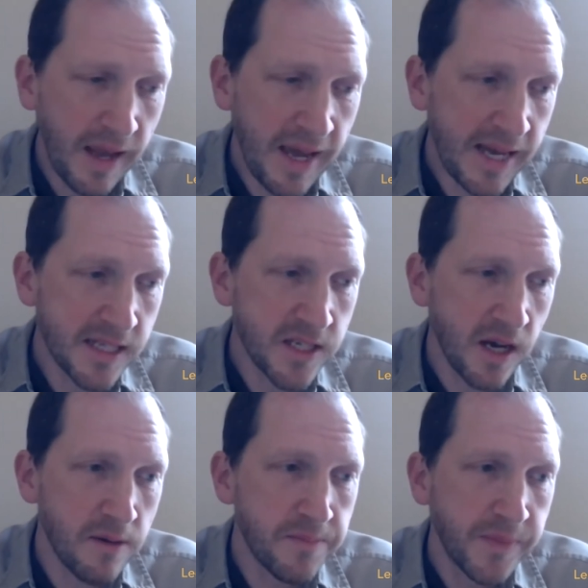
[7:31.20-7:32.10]
And
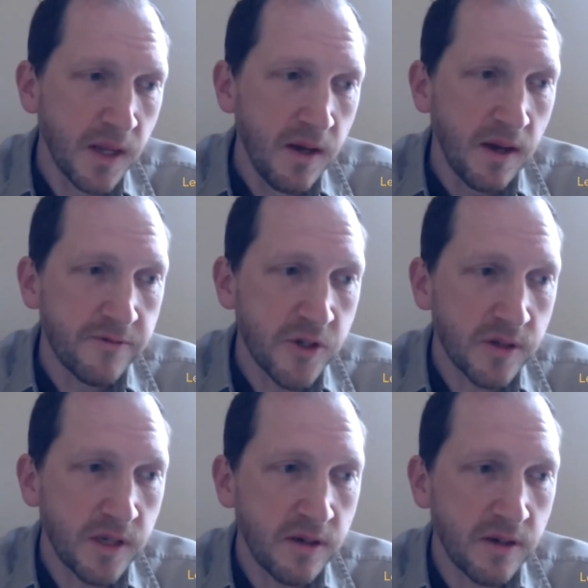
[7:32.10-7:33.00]
I've
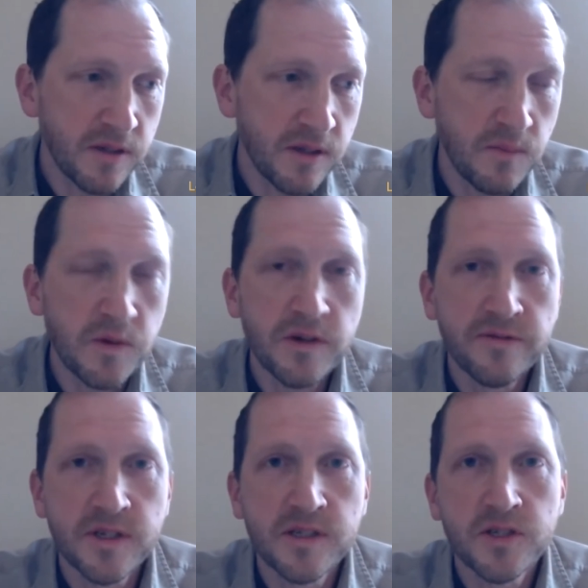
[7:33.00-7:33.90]
certainly heard a number
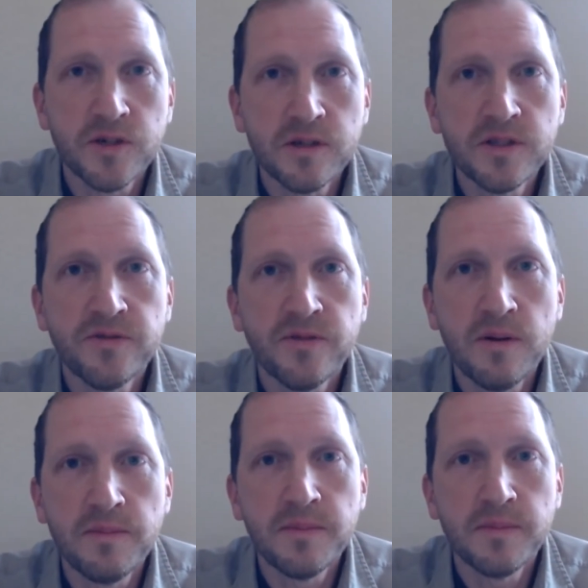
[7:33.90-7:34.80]
of concerns
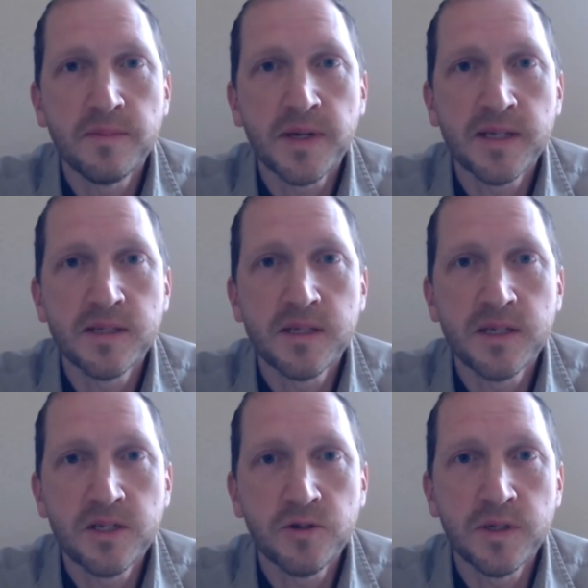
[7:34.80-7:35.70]
from my
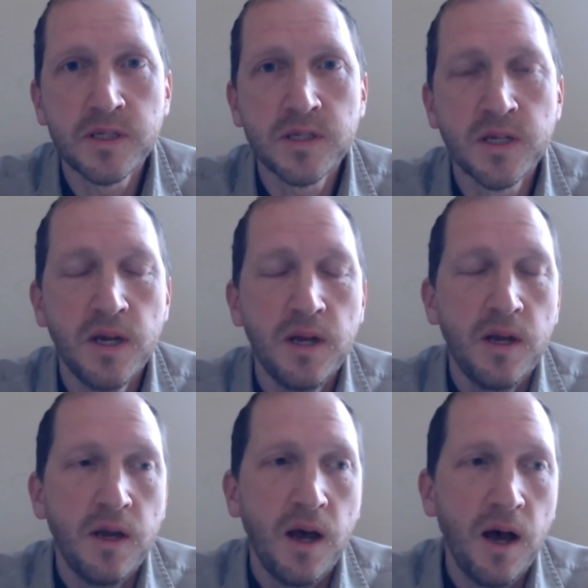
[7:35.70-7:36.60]
constituents
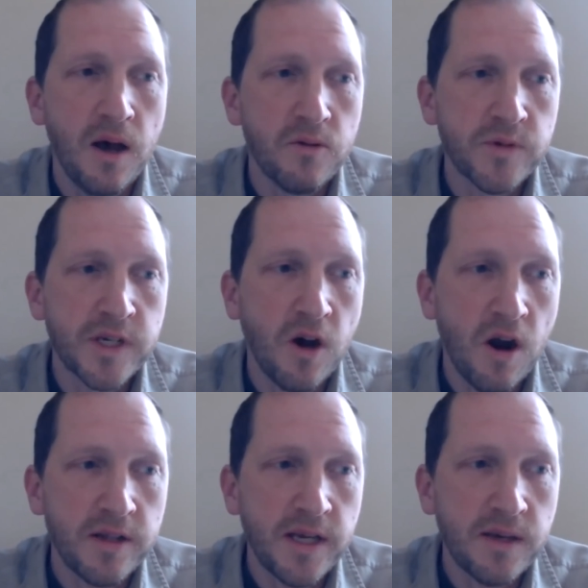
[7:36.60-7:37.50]

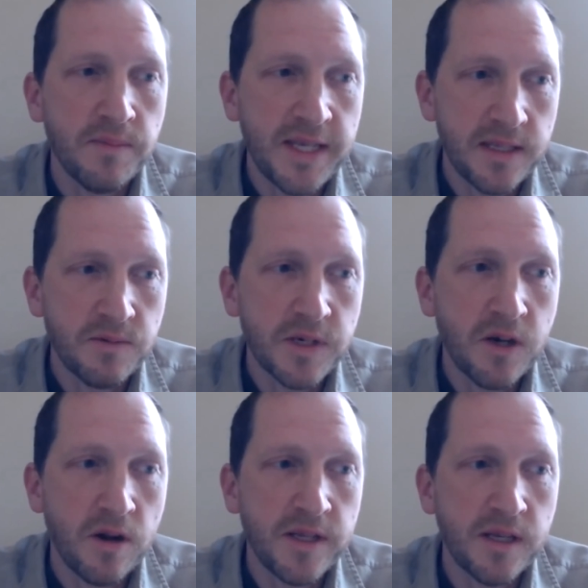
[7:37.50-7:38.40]
regarding
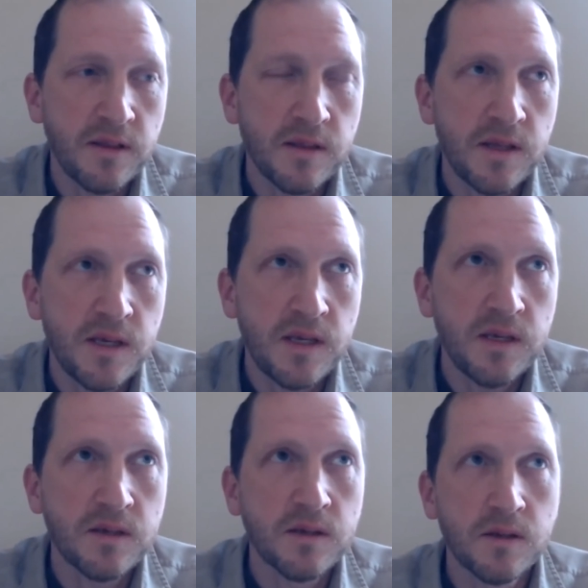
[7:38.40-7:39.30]
the
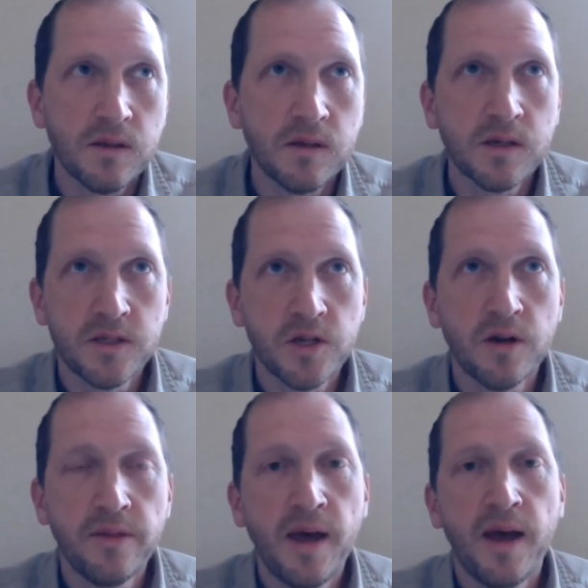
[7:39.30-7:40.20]

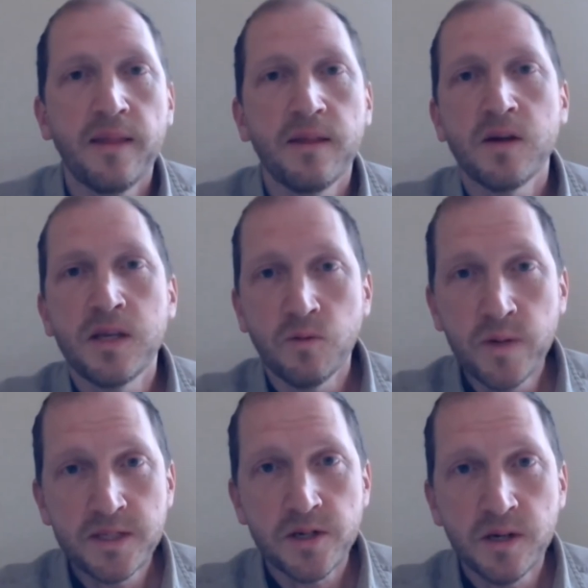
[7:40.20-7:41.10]
concern that in the
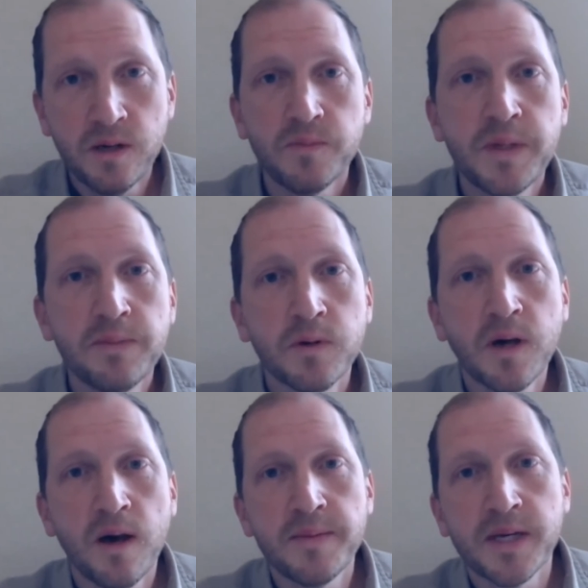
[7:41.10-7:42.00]
winter, people
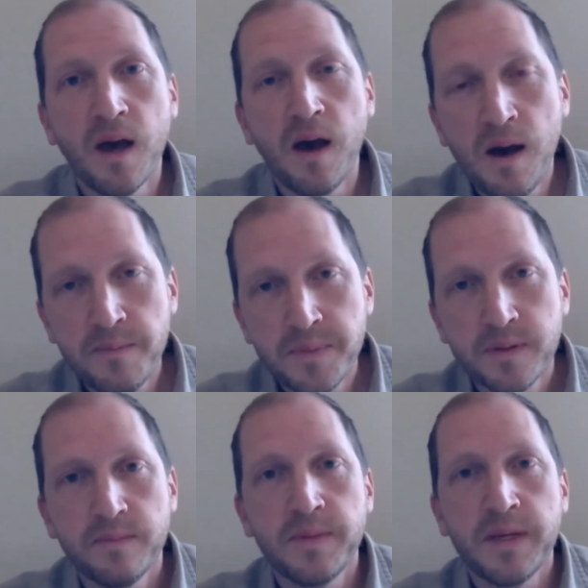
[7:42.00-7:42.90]
coming up
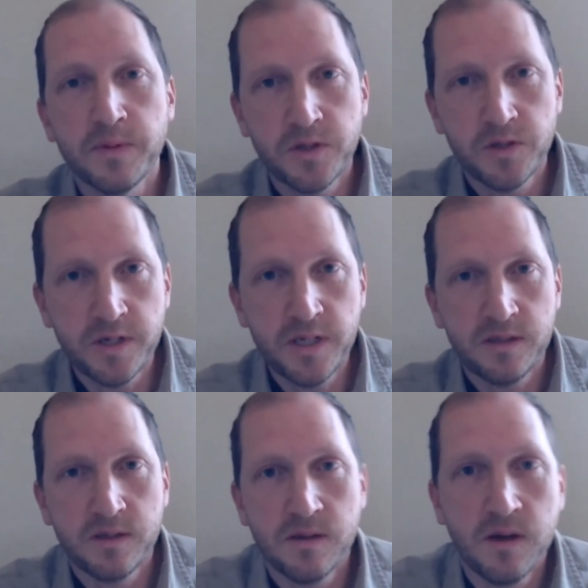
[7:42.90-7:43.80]
Maple
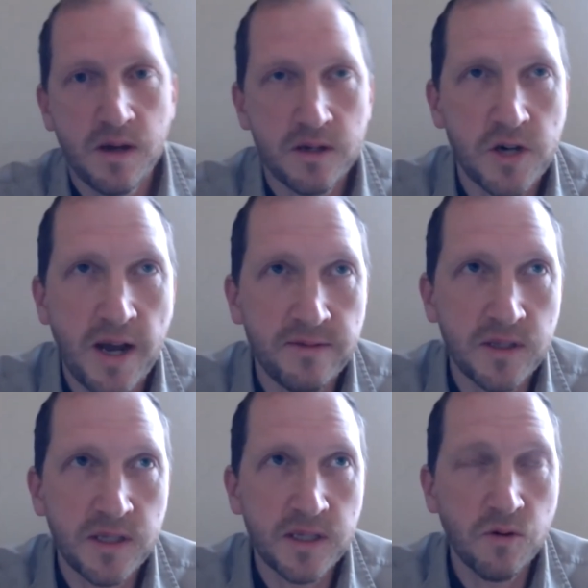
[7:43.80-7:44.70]
Street,
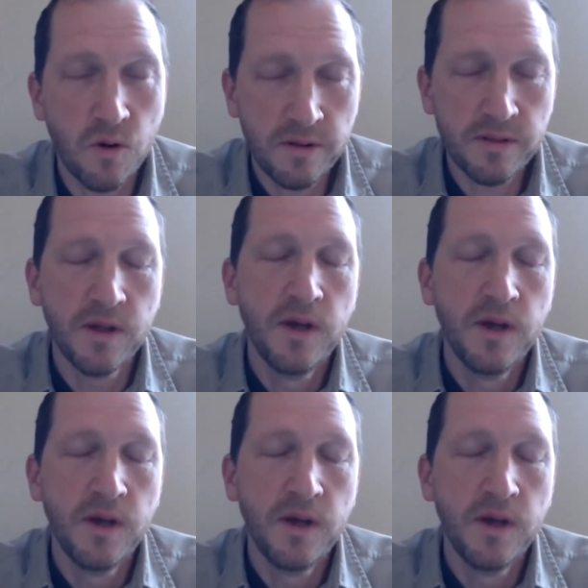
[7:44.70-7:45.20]
traveling north,